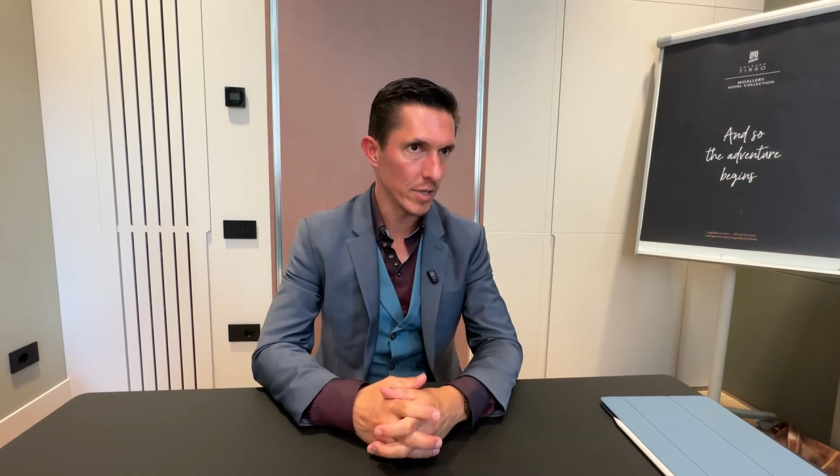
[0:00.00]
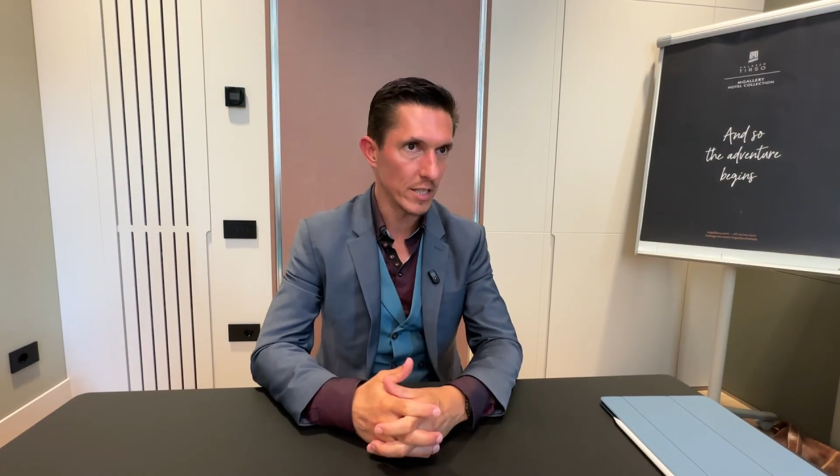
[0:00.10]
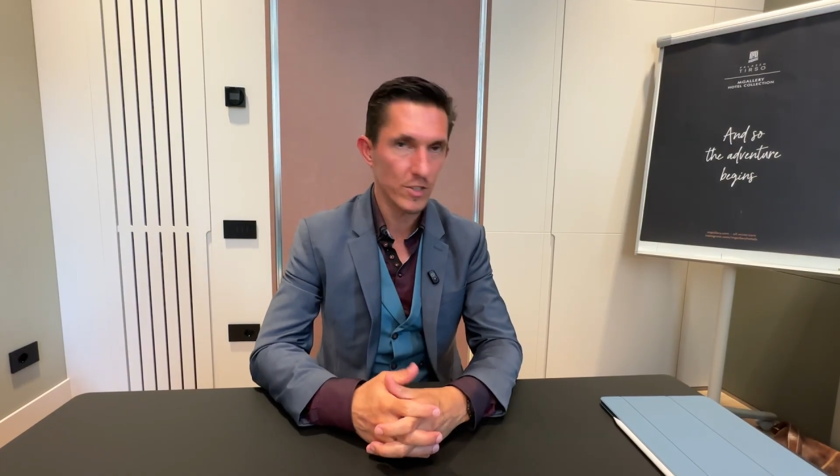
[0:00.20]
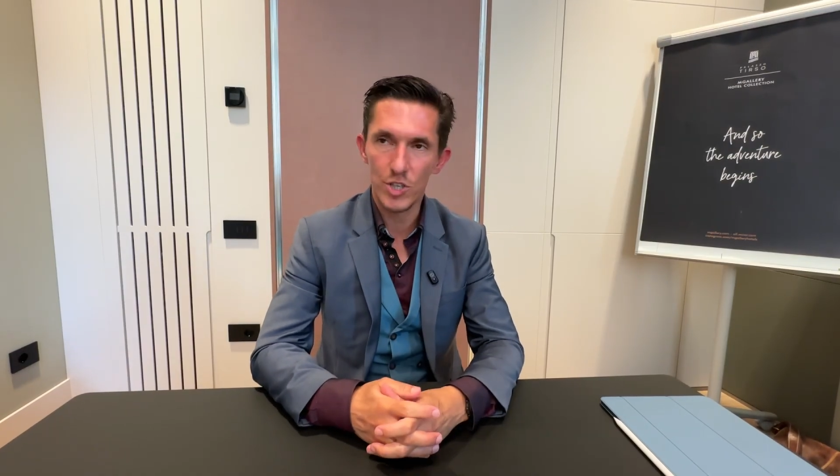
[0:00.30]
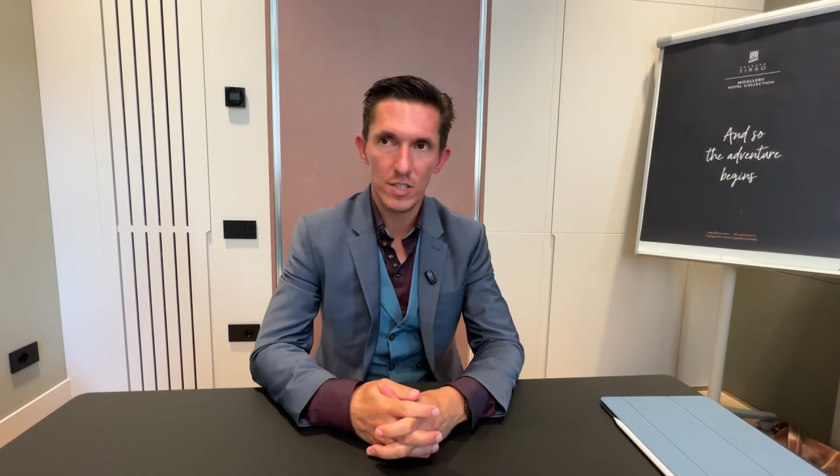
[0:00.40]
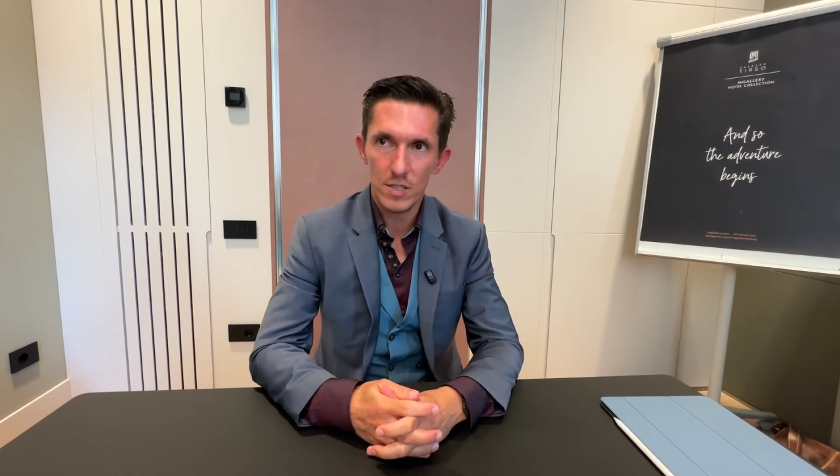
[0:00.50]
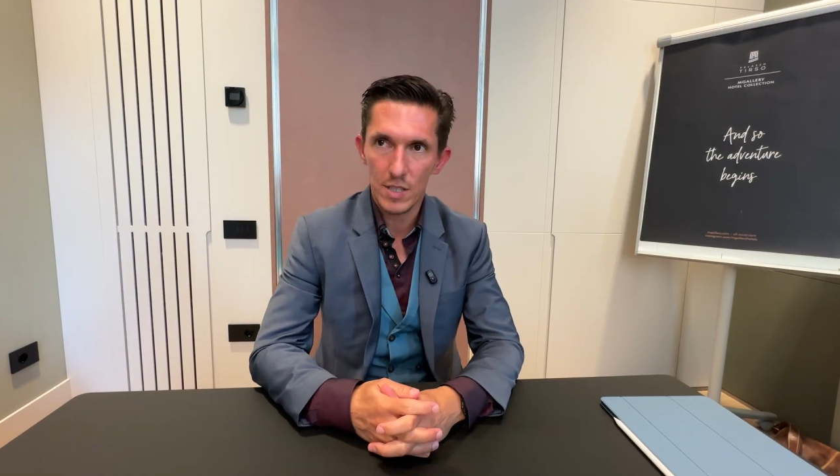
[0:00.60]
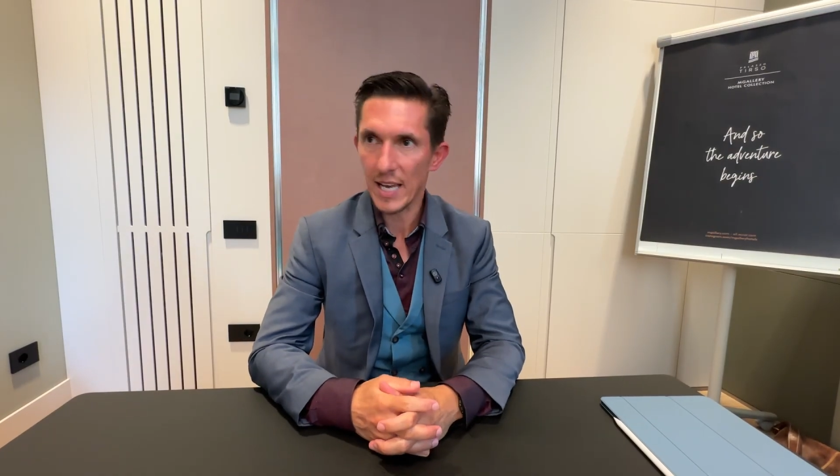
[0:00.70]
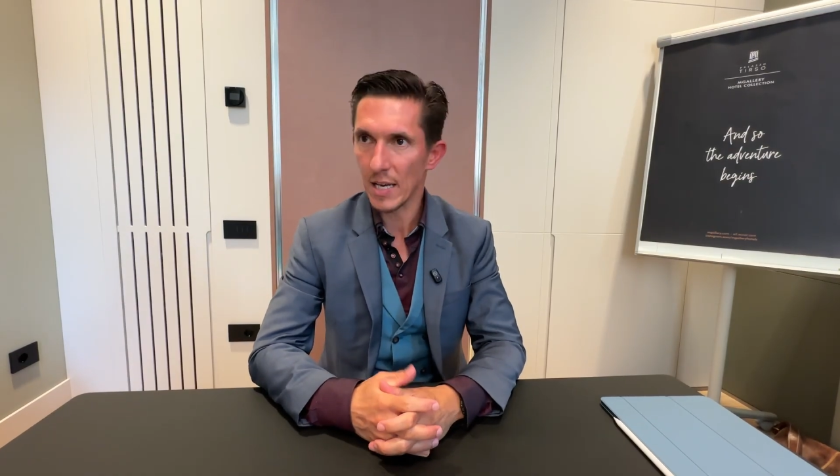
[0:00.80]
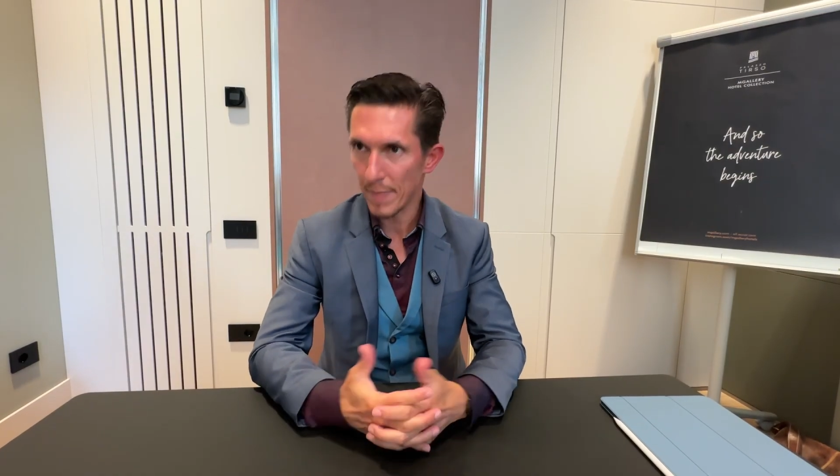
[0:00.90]
It's just
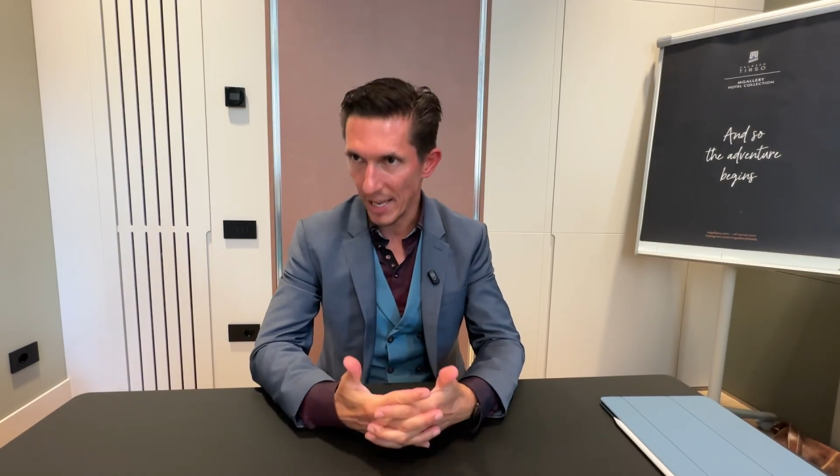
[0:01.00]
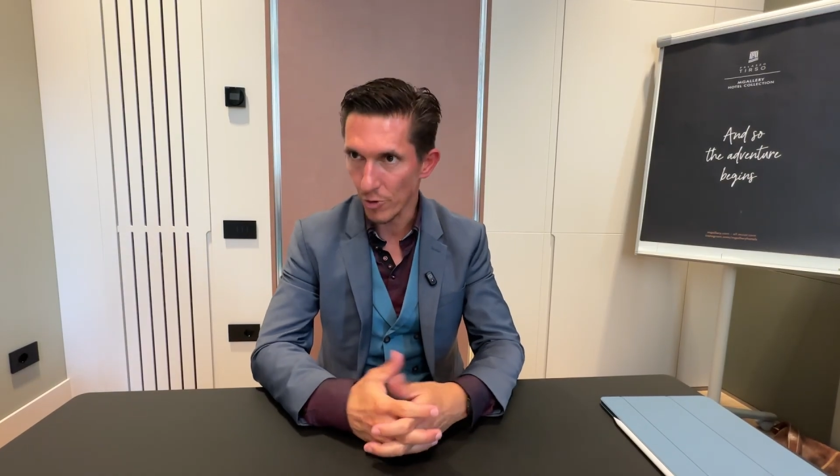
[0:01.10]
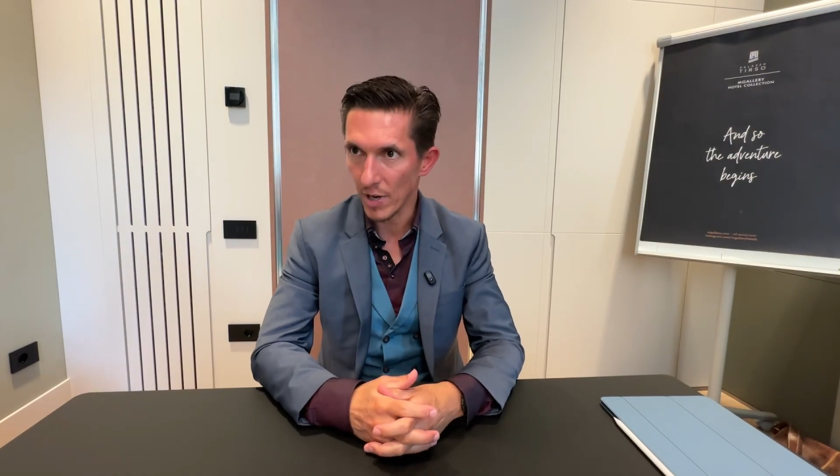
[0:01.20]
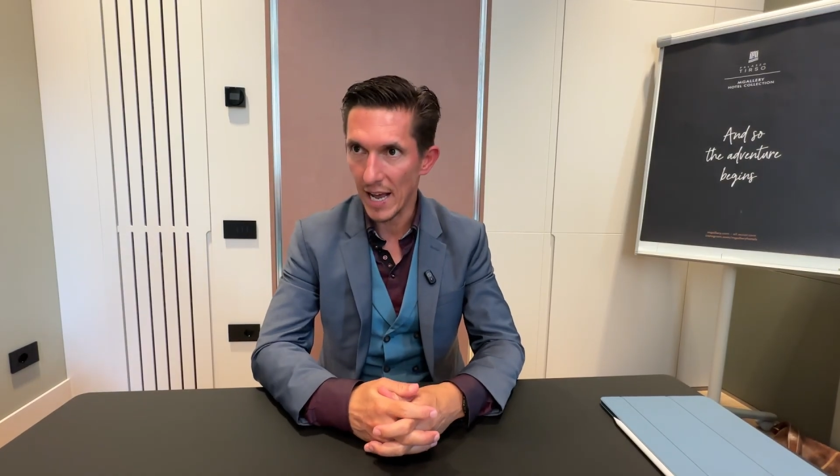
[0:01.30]
getting better